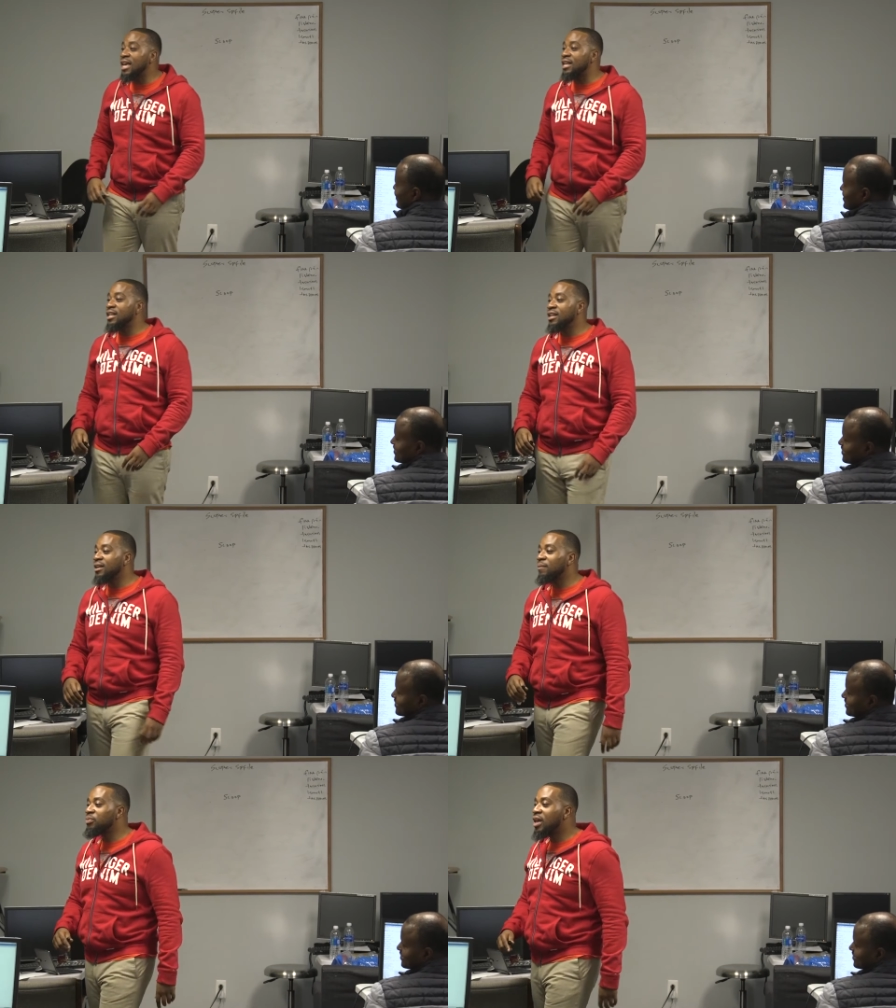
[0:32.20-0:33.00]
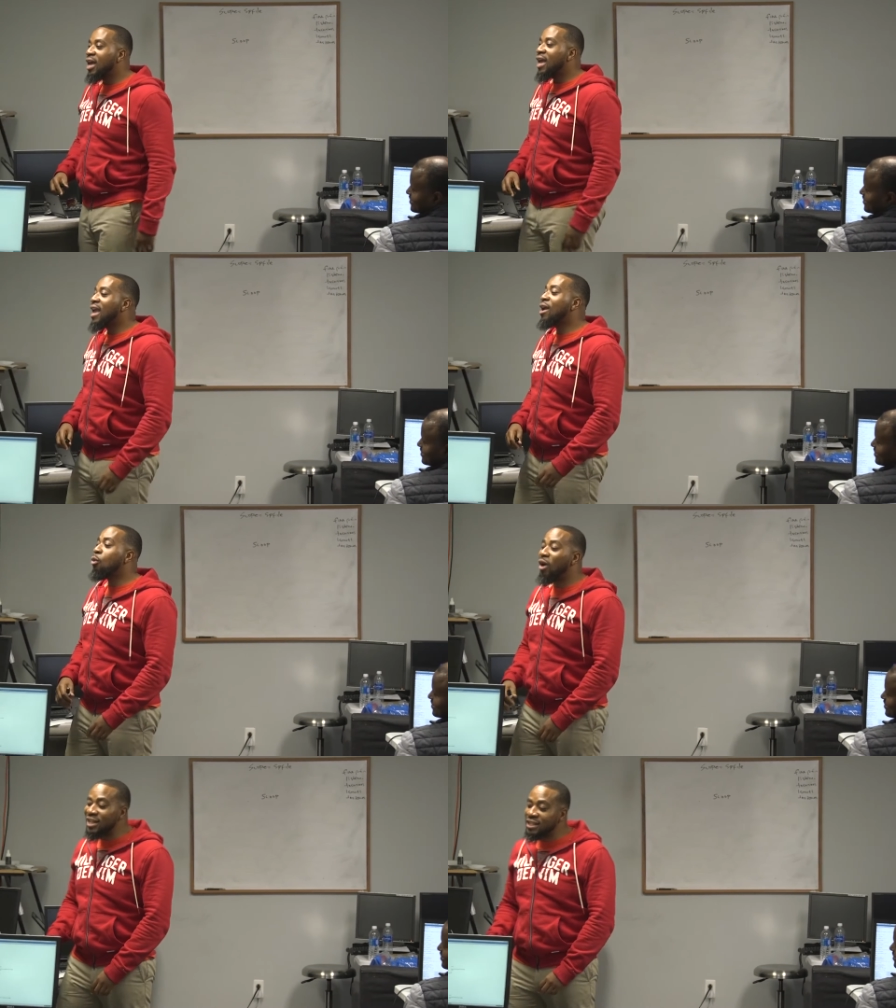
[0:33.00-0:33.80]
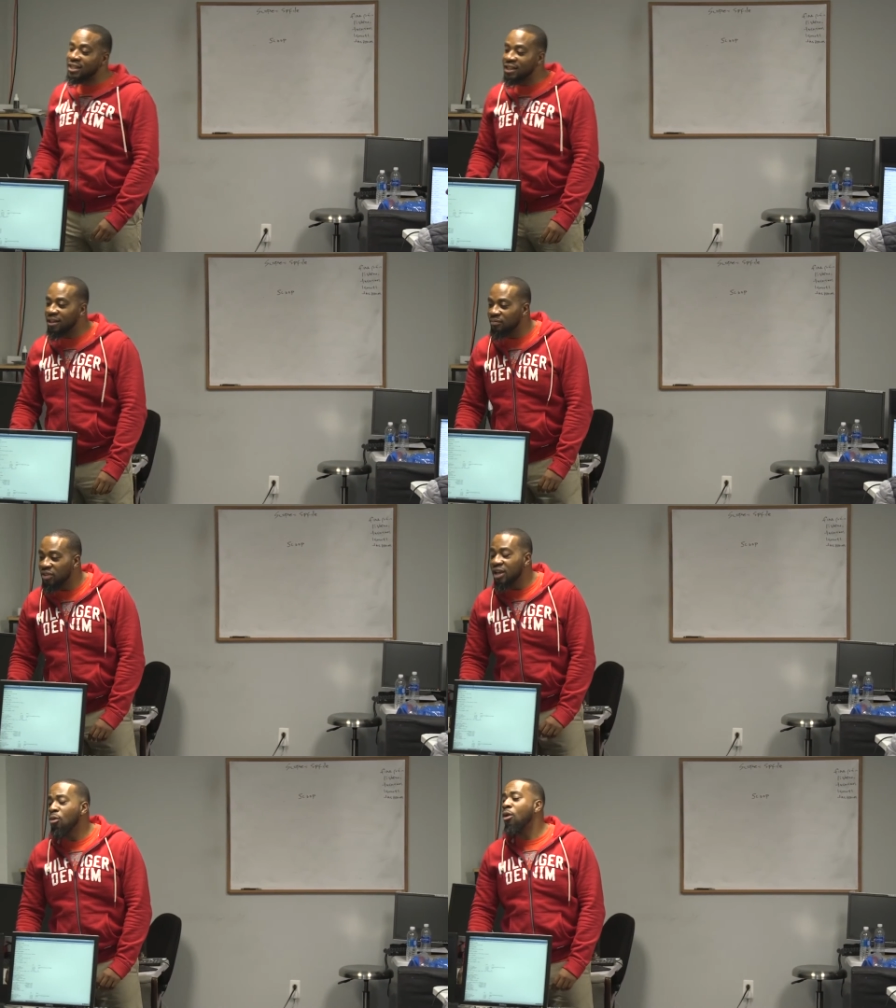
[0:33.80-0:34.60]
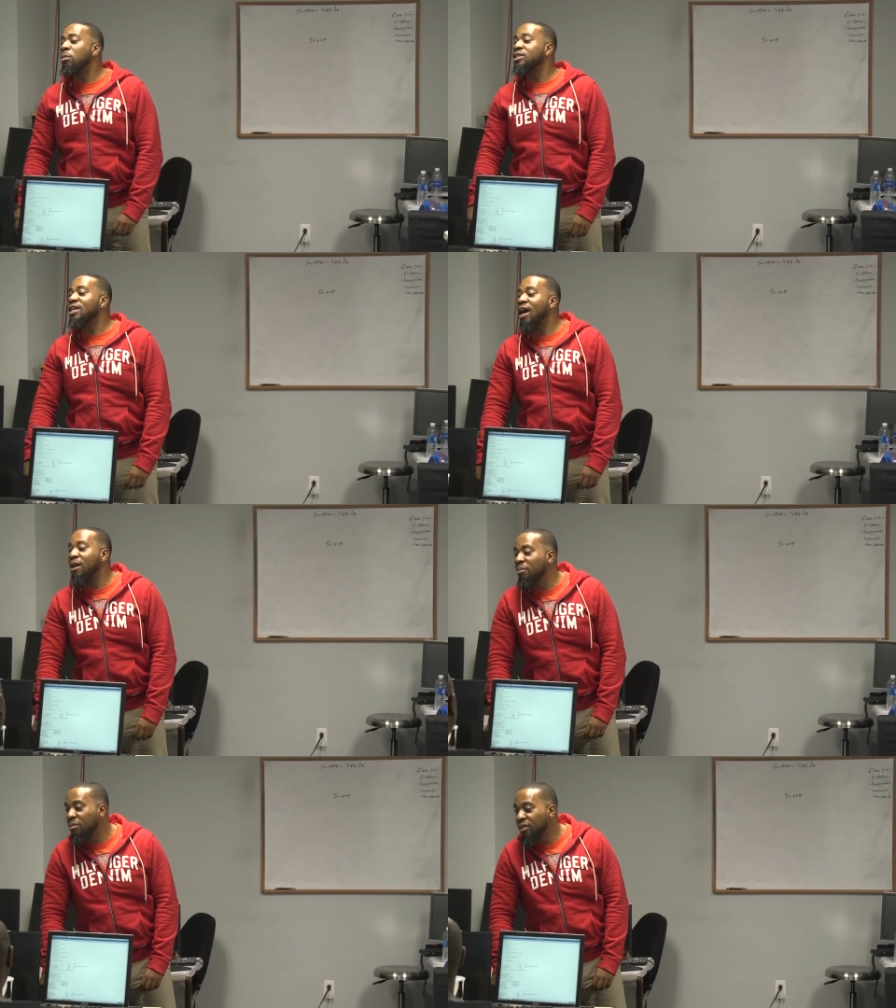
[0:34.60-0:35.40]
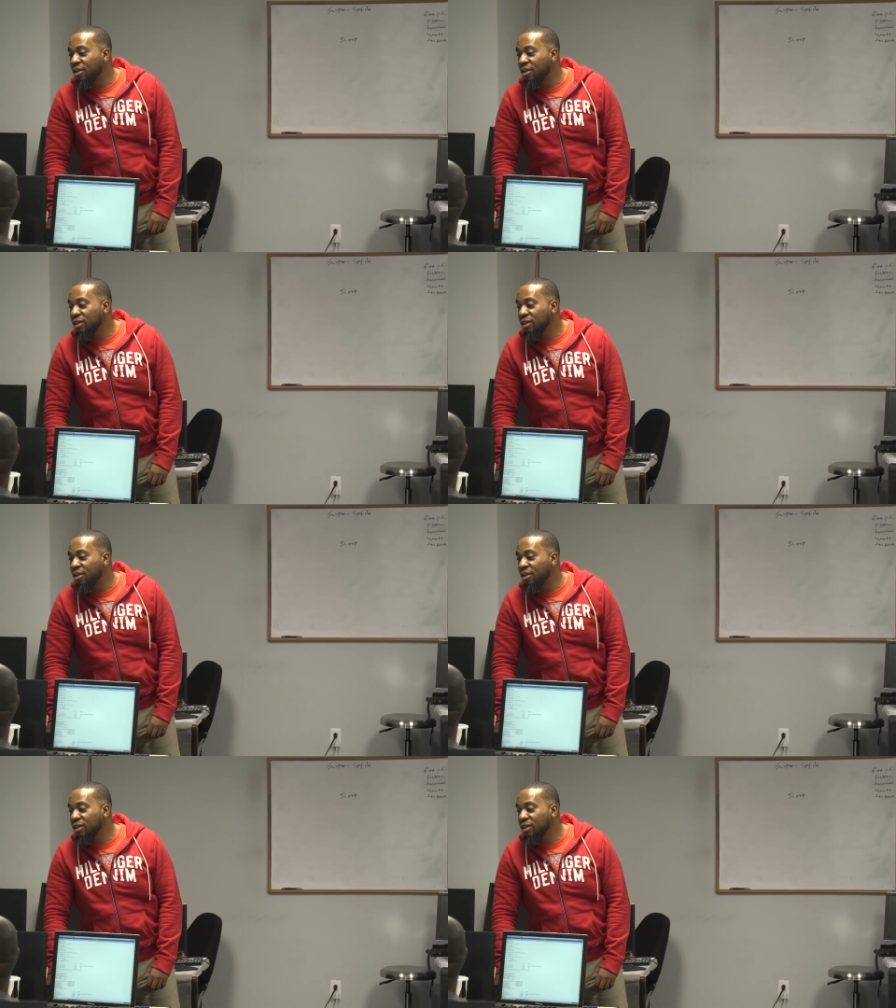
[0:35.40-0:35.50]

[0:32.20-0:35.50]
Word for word: it again. Range of a what? Range. One more time.